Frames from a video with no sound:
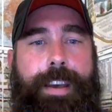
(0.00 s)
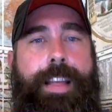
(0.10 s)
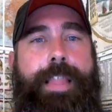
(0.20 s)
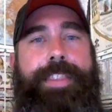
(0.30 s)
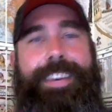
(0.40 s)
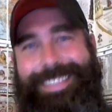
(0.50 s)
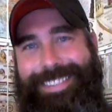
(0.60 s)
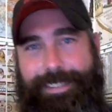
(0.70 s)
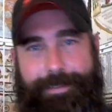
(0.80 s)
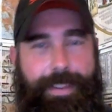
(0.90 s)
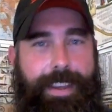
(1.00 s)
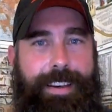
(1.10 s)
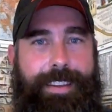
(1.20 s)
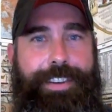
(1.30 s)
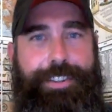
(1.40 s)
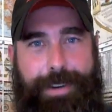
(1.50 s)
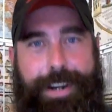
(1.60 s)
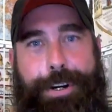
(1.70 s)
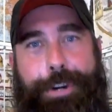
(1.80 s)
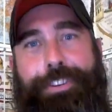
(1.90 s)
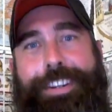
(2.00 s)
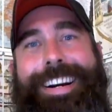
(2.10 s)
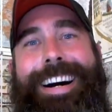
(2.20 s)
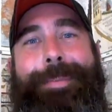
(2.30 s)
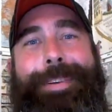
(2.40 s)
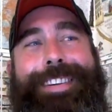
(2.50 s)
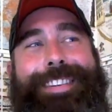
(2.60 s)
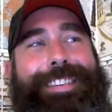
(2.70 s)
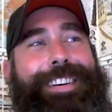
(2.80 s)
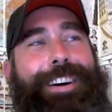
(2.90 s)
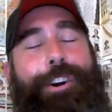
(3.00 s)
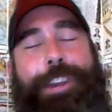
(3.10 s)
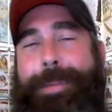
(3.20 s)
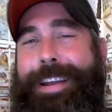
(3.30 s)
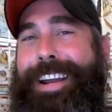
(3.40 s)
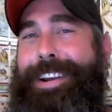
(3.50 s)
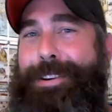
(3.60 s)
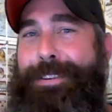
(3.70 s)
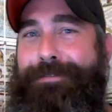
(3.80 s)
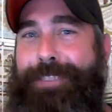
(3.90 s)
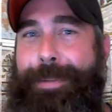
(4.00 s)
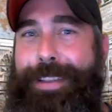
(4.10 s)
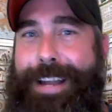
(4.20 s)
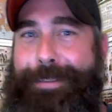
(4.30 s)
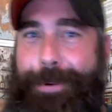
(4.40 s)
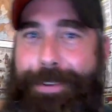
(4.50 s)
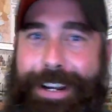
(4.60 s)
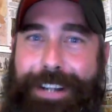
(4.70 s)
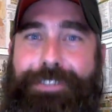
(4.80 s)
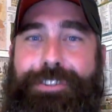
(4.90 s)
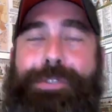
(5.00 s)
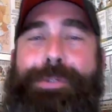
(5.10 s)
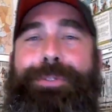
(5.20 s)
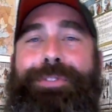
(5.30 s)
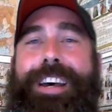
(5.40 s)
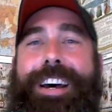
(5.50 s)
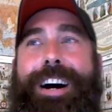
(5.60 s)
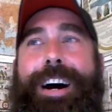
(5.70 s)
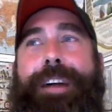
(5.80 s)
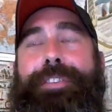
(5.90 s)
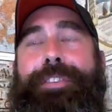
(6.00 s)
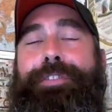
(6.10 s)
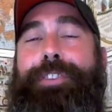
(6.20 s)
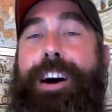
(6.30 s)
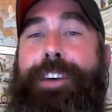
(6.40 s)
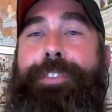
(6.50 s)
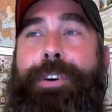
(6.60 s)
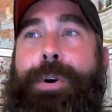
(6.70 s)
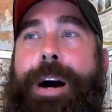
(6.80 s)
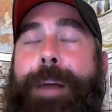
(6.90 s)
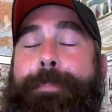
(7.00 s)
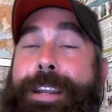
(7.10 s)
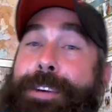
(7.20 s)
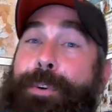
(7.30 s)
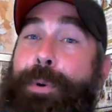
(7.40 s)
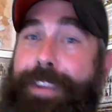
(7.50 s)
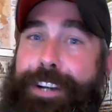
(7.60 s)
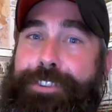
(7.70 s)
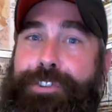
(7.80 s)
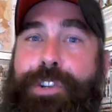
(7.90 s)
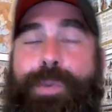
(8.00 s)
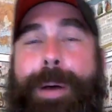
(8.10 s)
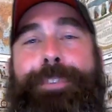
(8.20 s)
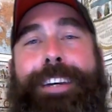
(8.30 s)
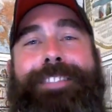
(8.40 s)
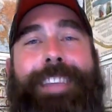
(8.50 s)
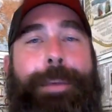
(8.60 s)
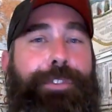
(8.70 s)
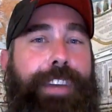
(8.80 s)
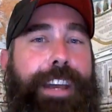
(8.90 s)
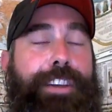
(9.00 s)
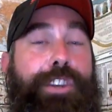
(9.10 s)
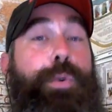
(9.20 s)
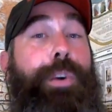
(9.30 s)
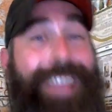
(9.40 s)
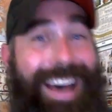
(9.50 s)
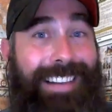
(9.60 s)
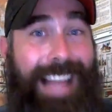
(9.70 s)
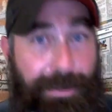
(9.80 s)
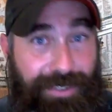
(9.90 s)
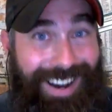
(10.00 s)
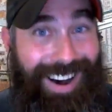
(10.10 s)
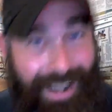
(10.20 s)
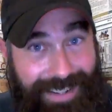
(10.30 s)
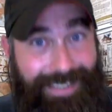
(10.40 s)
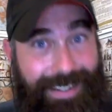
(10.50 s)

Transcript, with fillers: This this right here is a common argument I hear from a lot of Orthodox Jews. Uh, this is also on many Orthodox Jewish websites. They will say that you are not allowed to hunt